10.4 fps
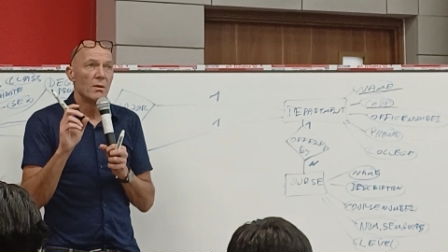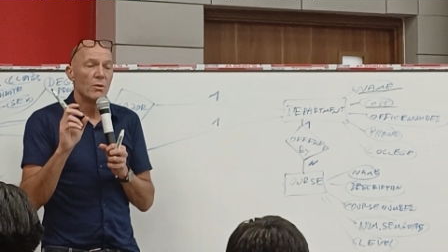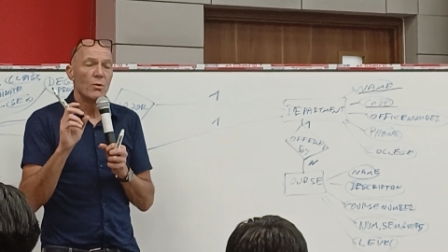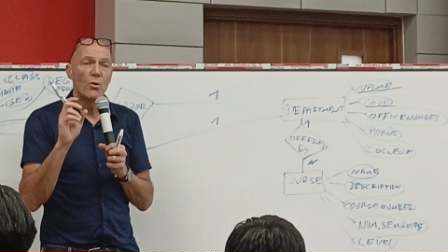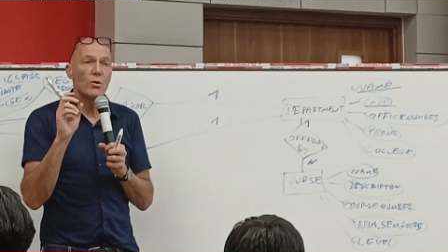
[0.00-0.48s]

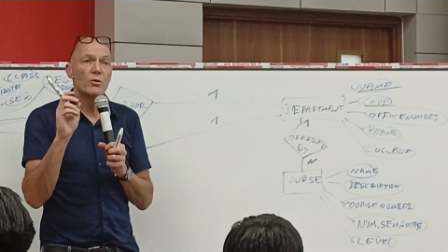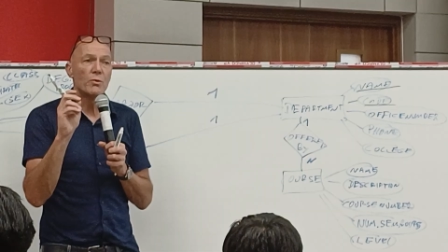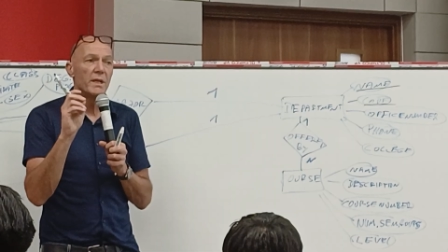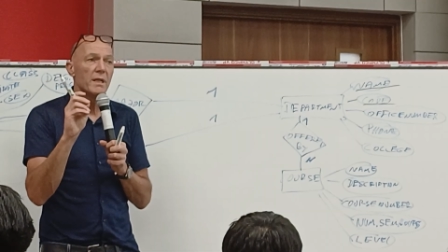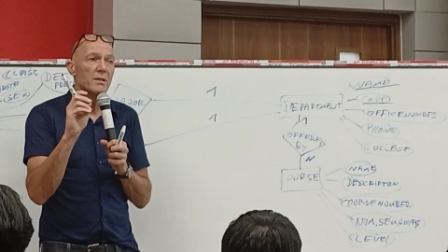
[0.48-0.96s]
you could
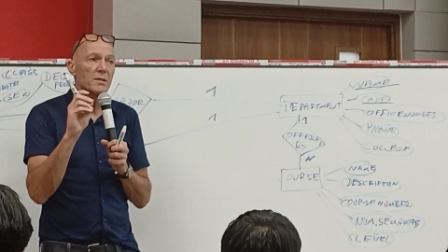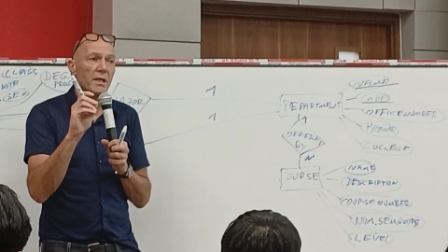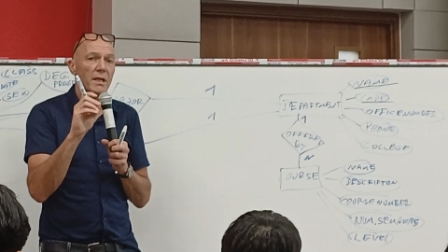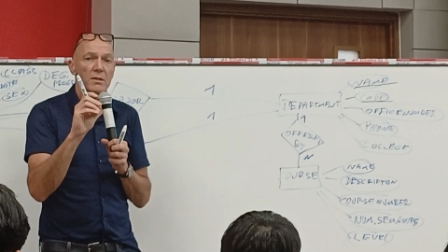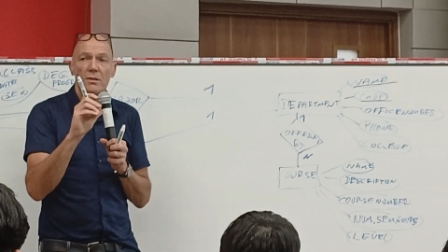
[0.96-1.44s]
read
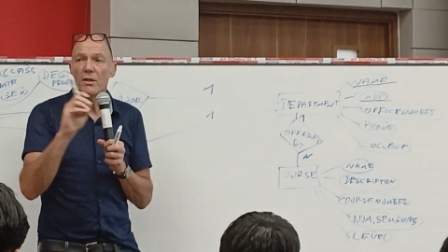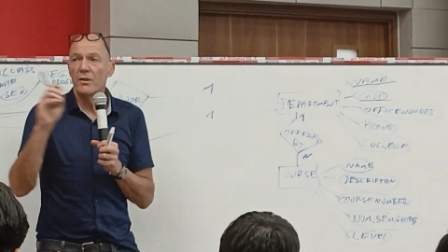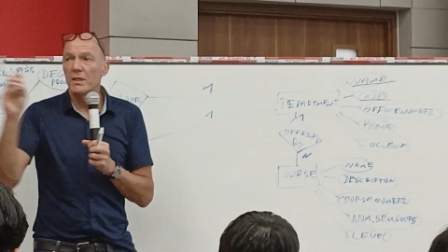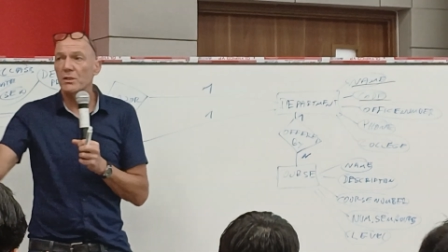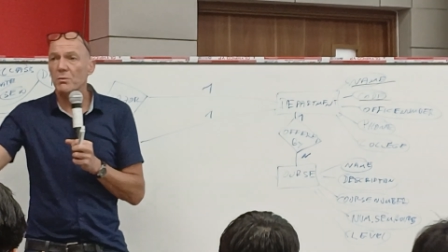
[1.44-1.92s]
things in
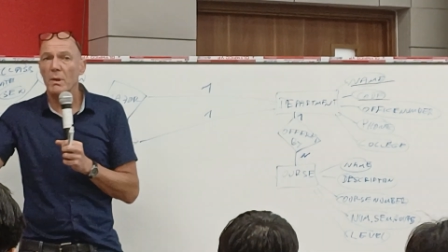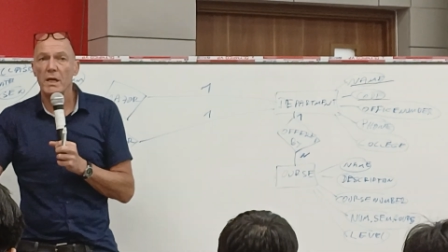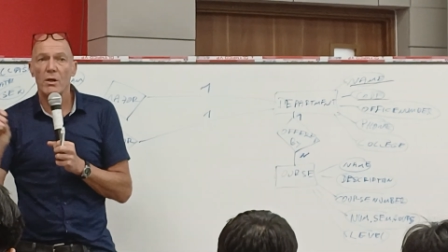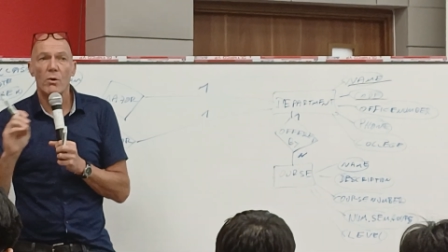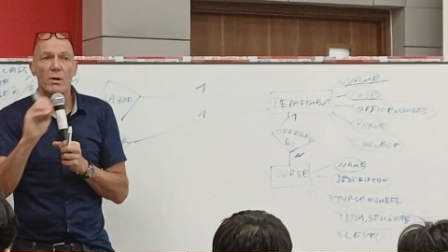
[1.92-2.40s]
this
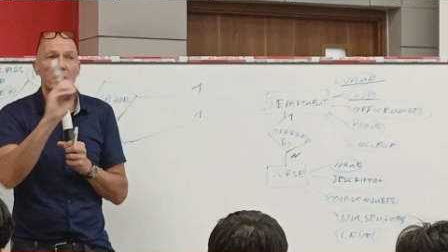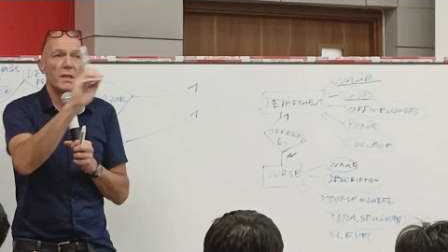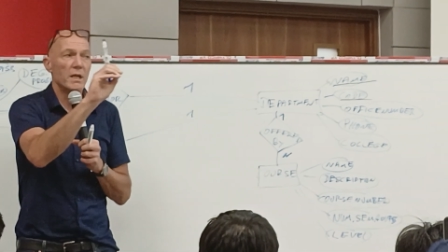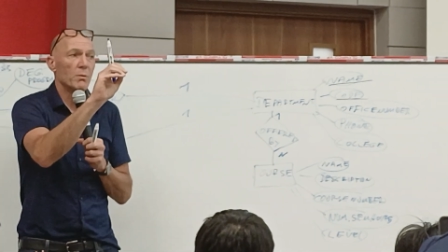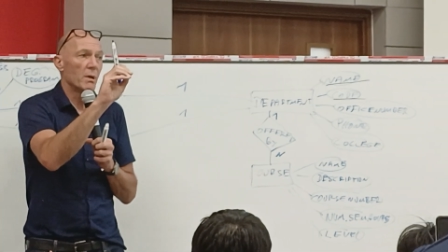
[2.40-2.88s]
way or in
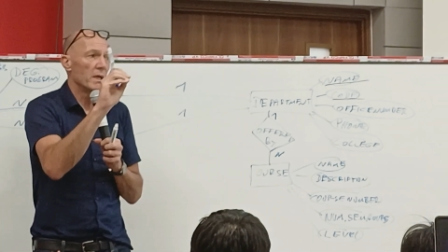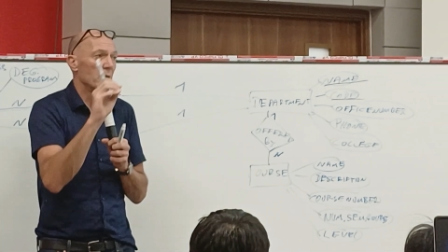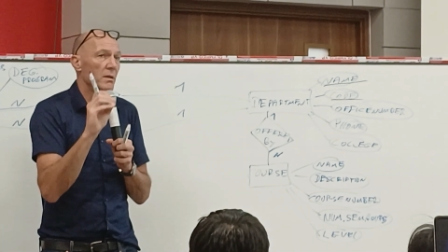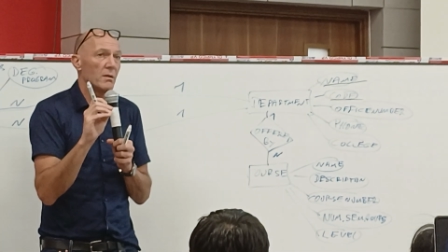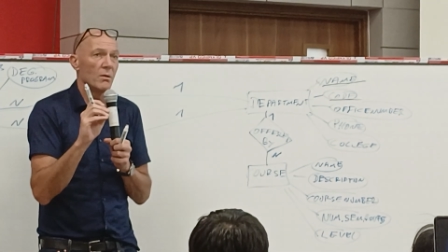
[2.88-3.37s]
that way,
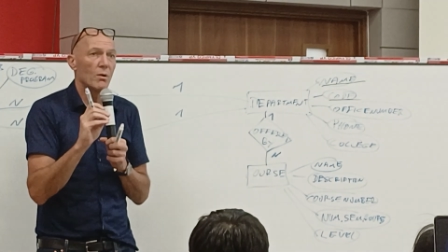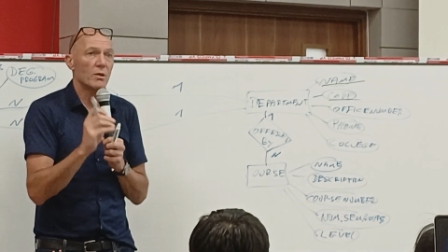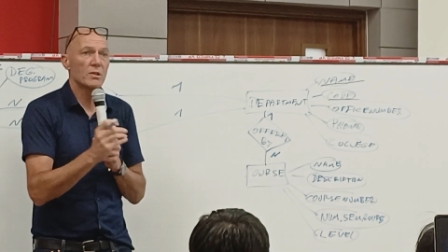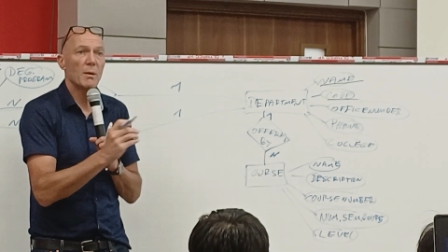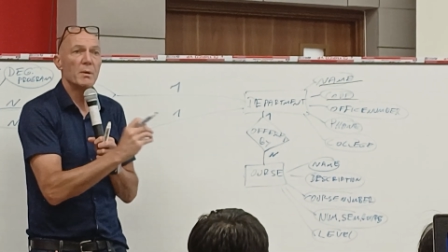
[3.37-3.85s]
or
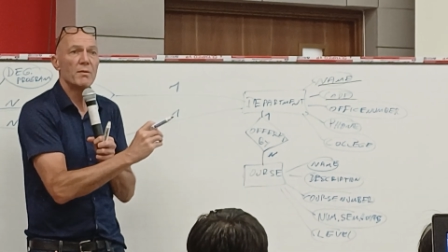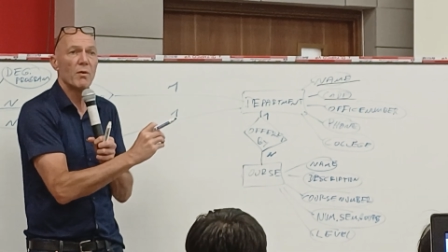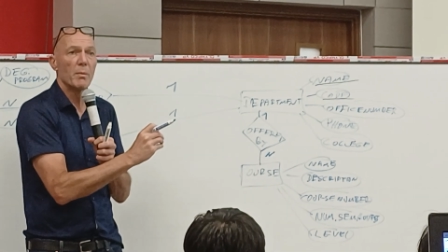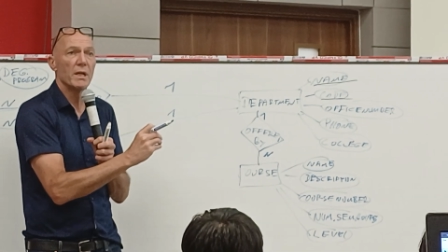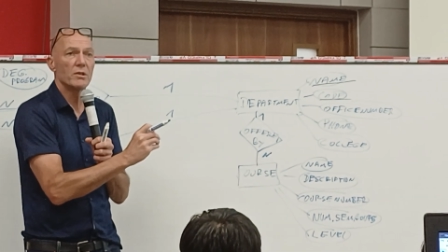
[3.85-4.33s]
some
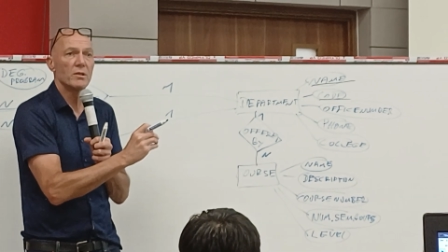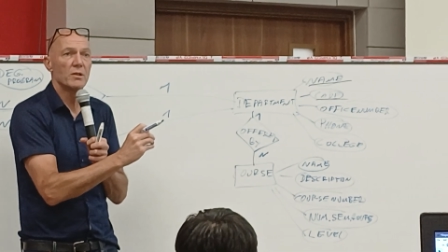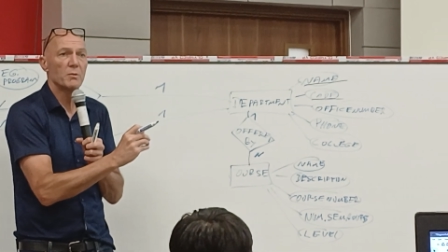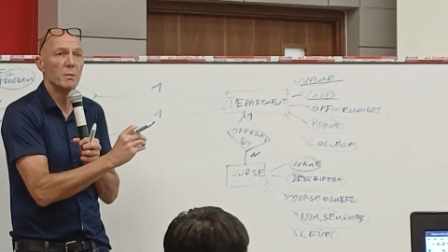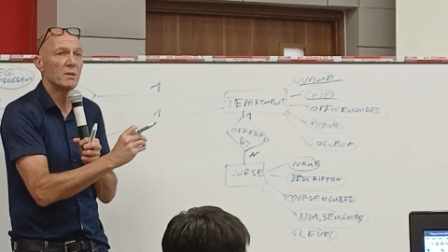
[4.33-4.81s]
information
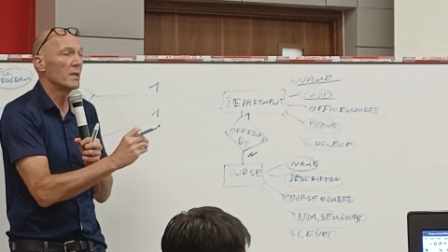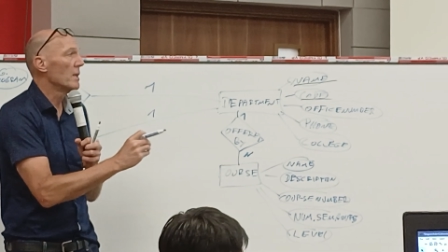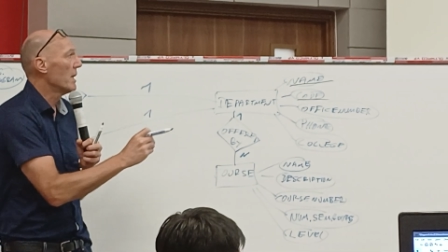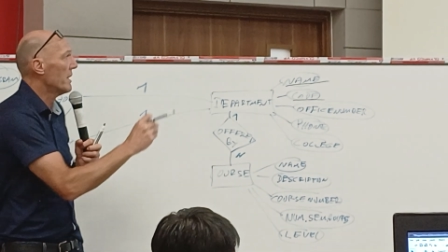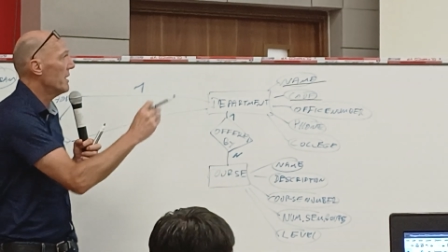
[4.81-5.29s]
is missing.
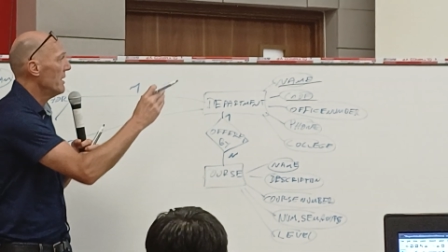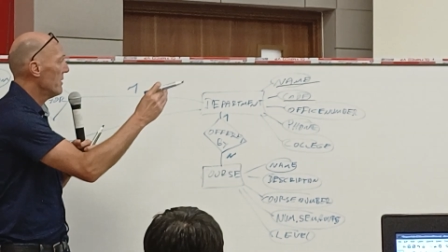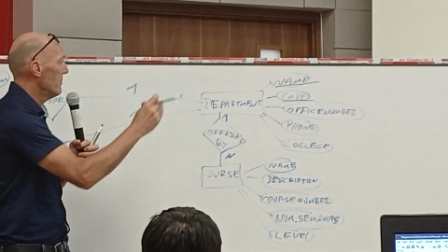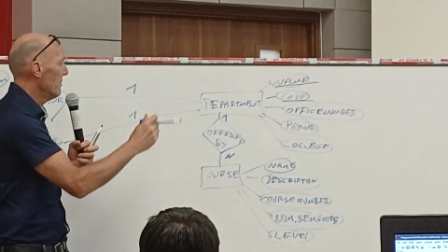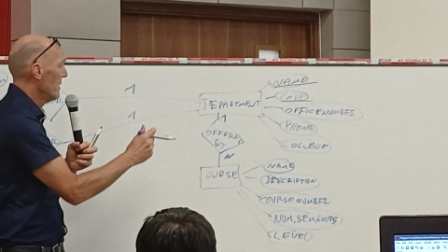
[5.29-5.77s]
Like here,